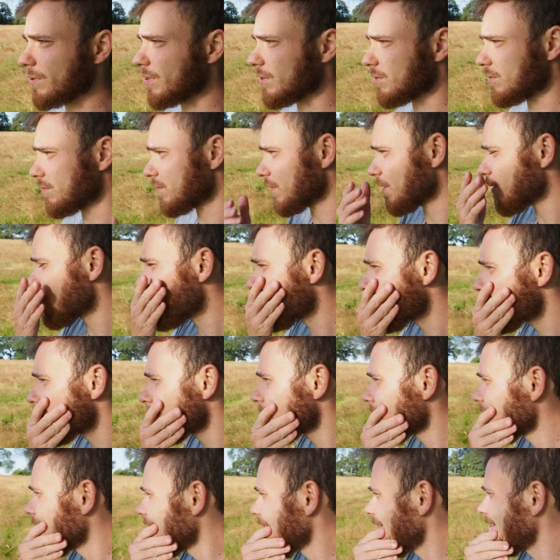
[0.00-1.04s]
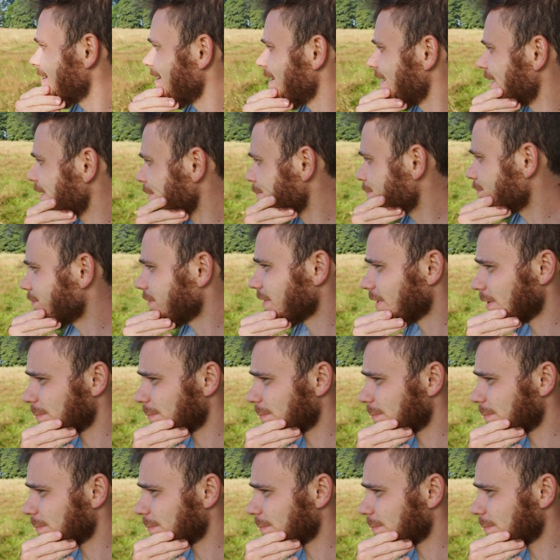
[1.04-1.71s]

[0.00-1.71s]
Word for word: honest with you. Um,